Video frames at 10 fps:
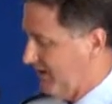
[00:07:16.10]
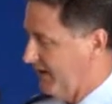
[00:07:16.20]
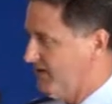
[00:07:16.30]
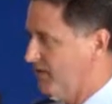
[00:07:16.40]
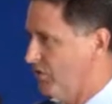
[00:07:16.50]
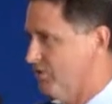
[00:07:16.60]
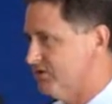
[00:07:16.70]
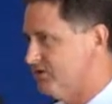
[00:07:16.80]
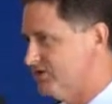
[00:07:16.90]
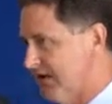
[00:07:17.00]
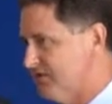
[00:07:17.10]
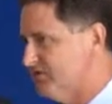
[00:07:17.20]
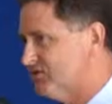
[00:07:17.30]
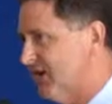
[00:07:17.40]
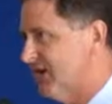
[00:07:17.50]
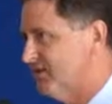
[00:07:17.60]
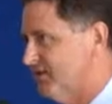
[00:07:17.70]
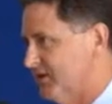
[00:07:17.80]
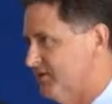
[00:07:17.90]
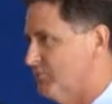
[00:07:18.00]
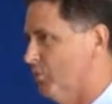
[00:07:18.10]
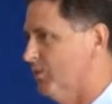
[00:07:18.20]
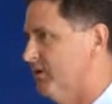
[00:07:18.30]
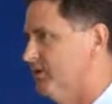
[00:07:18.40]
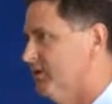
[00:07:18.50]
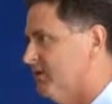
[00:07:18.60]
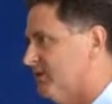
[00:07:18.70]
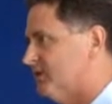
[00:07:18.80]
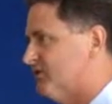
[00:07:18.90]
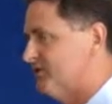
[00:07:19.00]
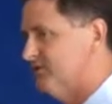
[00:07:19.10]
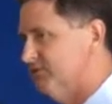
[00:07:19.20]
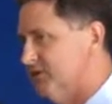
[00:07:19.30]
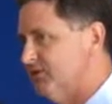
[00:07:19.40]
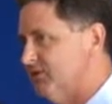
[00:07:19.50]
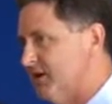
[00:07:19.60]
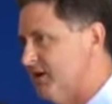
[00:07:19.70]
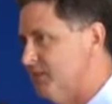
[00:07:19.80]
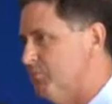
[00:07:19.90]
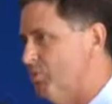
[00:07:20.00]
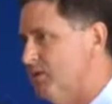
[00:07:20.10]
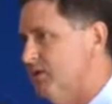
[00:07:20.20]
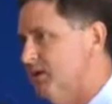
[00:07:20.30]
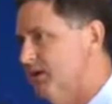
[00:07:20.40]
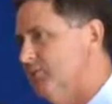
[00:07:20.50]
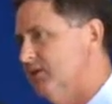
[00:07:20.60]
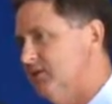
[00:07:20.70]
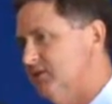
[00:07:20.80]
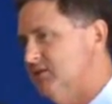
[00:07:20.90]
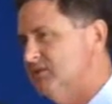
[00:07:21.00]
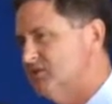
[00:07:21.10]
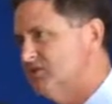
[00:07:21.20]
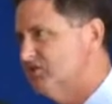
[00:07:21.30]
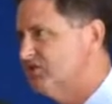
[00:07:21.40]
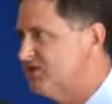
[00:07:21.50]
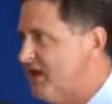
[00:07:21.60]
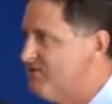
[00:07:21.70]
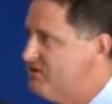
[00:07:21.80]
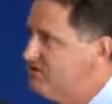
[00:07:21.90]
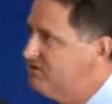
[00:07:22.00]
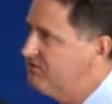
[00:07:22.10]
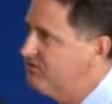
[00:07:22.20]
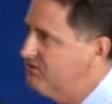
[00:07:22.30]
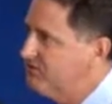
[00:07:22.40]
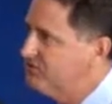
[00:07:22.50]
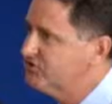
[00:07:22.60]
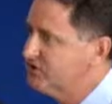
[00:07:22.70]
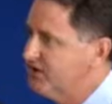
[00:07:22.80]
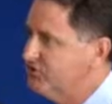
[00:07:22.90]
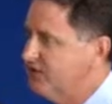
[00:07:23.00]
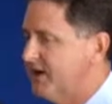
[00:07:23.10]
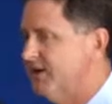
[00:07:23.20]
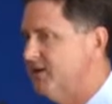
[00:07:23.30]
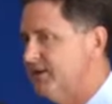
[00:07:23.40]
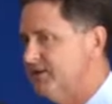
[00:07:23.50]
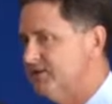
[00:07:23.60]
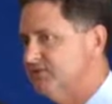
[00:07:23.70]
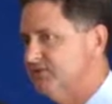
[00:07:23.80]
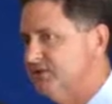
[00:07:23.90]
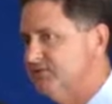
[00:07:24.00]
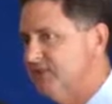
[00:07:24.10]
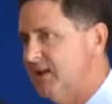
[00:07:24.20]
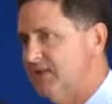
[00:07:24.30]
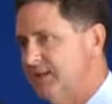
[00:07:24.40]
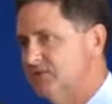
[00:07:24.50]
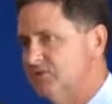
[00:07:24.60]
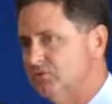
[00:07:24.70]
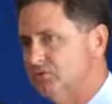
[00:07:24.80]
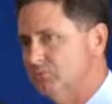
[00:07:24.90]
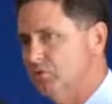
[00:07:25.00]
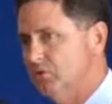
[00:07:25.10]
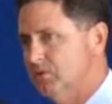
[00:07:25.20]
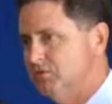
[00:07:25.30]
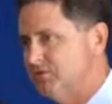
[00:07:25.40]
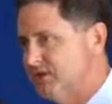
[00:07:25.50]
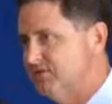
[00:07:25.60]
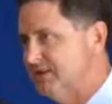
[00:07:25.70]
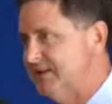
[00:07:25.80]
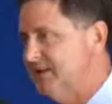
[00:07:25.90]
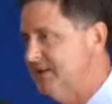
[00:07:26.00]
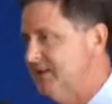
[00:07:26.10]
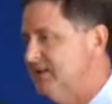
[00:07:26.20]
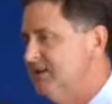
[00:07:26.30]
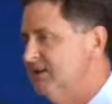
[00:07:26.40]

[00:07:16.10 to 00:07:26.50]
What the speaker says: and on the south side of the airport is a civilian airport, and there's 7 different scheduled airliners that fly into Kabul almost every day.